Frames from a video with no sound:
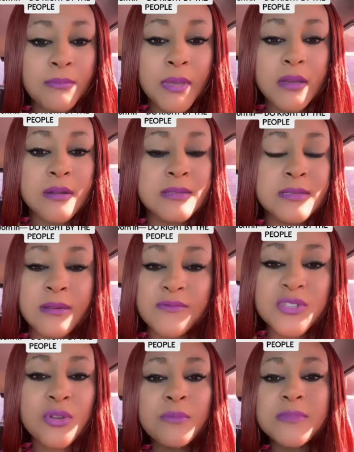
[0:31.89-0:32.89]
because of
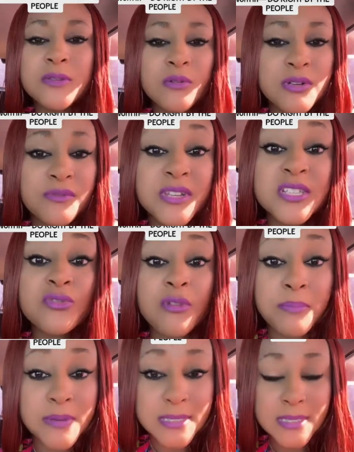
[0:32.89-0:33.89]
some sort of
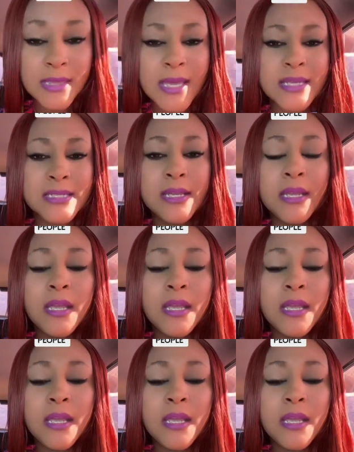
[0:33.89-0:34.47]
discrepancy that